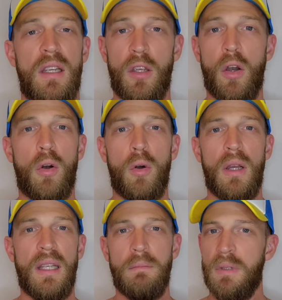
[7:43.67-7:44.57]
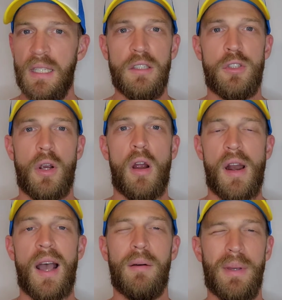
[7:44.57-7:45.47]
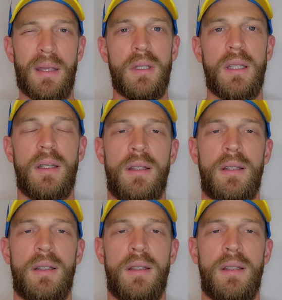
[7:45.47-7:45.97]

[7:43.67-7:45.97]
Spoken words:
go eat your heart out, baby.